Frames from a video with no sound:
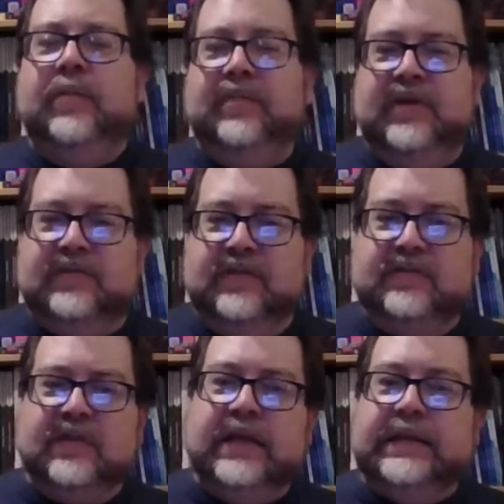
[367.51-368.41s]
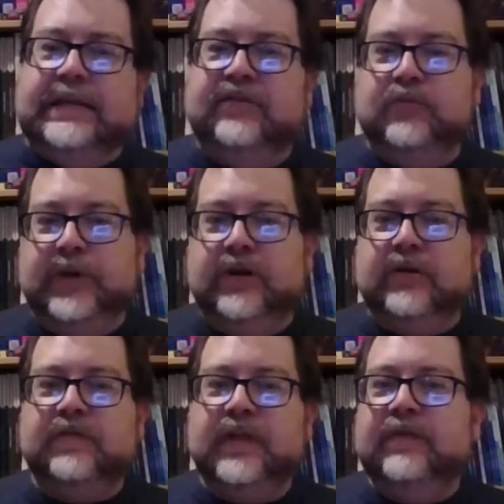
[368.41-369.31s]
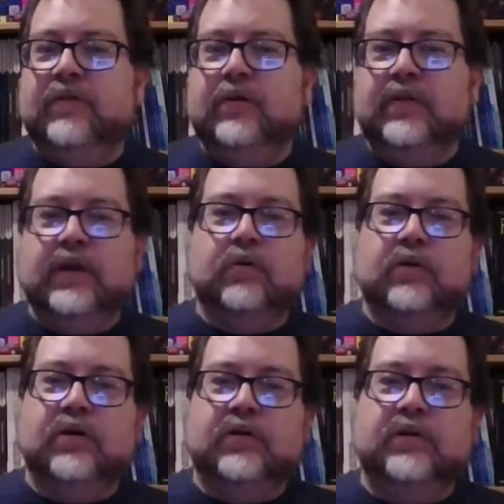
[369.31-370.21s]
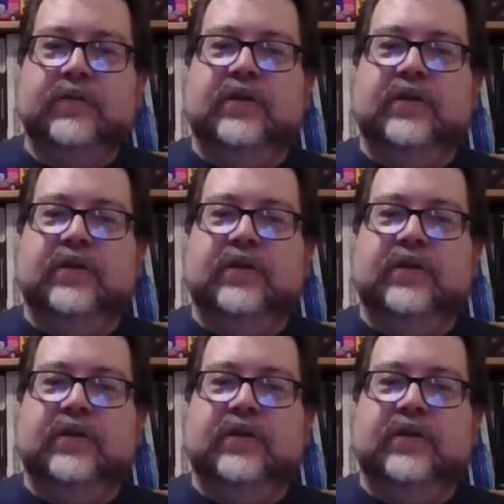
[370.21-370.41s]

Pepsi has a slightly sweeter flavor than Coca-Cola,